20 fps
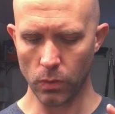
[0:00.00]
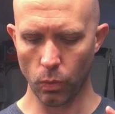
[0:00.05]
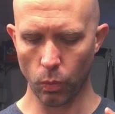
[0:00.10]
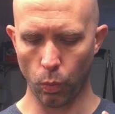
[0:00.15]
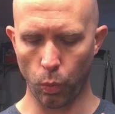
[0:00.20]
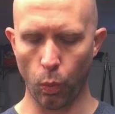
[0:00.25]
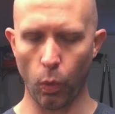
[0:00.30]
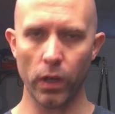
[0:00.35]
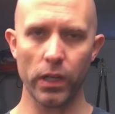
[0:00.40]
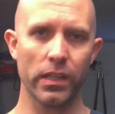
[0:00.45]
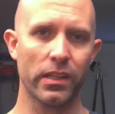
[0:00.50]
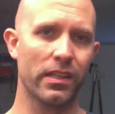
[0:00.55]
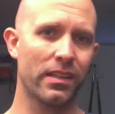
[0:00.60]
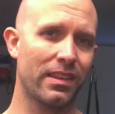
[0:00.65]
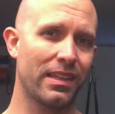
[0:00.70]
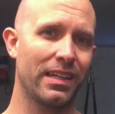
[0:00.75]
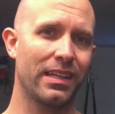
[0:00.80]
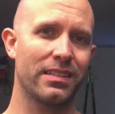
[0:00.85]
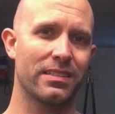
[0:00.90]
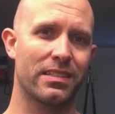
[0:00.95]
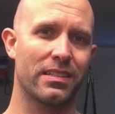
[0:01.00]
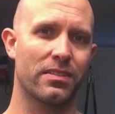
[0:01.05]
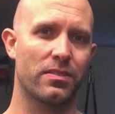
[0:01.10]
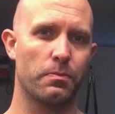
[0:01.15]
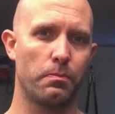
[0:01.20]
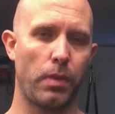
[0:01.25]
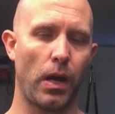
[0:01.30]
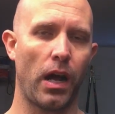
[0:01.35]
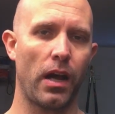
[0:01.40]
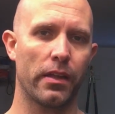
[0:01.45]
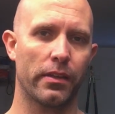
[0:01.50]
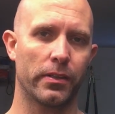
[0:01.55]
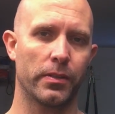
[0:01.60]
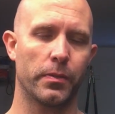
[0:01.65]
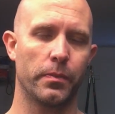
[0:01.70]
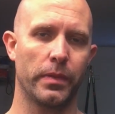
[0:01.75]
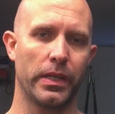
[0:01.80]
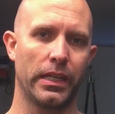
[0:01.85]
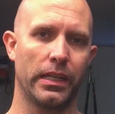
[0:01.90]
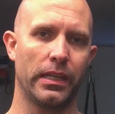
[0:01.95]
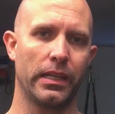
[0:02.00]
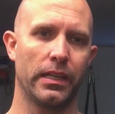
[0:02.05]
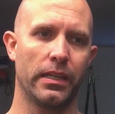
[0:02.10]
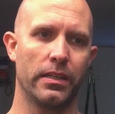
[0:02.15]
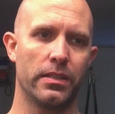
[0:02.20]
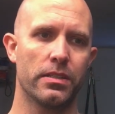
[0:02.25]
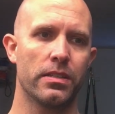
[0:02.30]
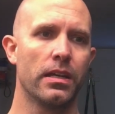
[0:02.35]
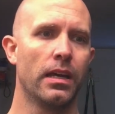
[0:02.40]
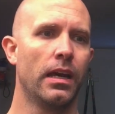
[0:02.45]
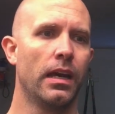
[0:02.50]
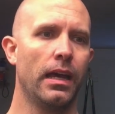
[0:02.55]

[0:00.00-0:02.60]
One of the things that's bothered me is